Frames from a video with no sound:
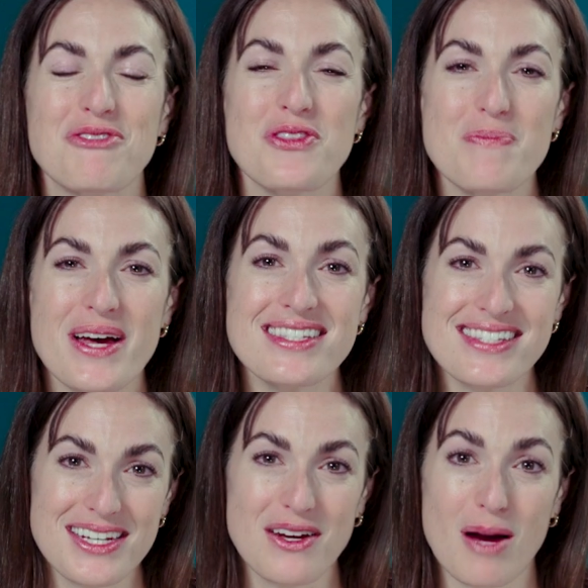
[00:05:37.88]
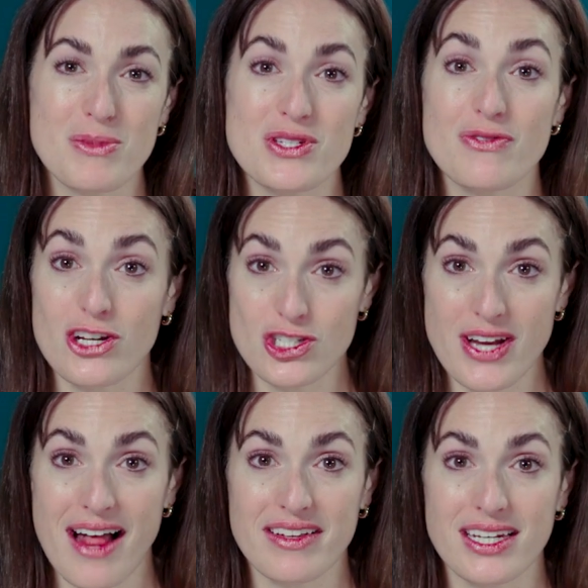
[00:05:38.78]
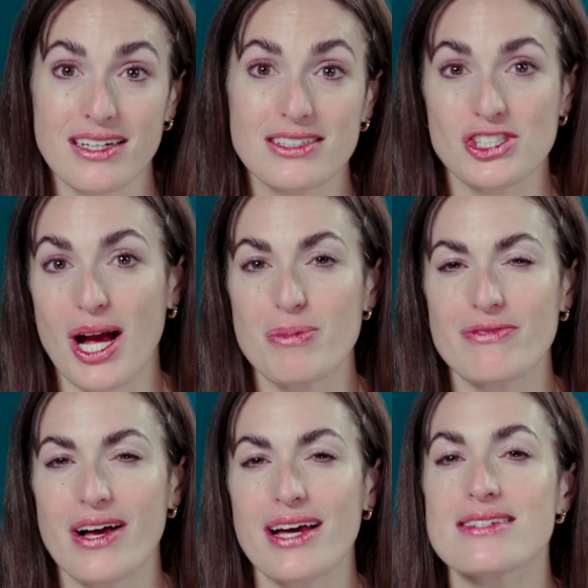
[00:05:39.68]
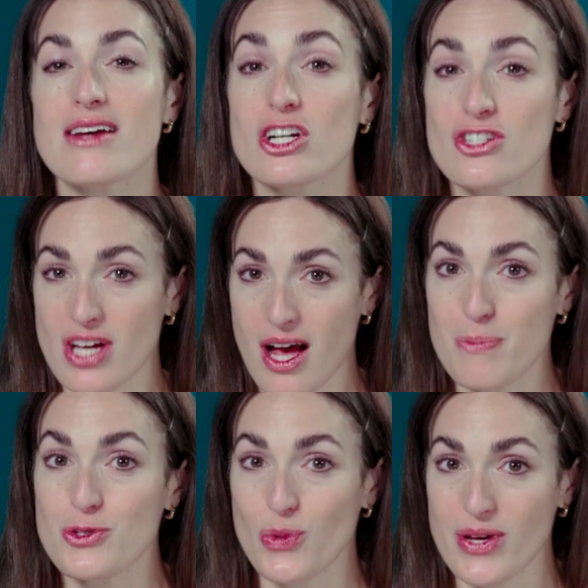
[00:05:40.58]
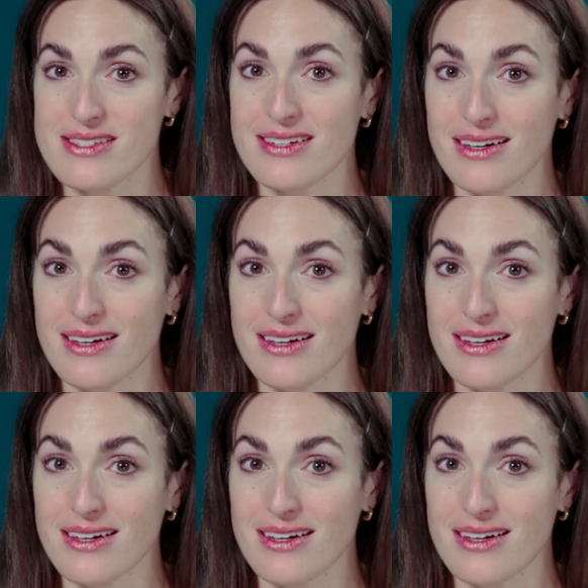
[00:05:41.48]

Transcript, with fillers: For the best e commerce functionality, Shopify is our top choice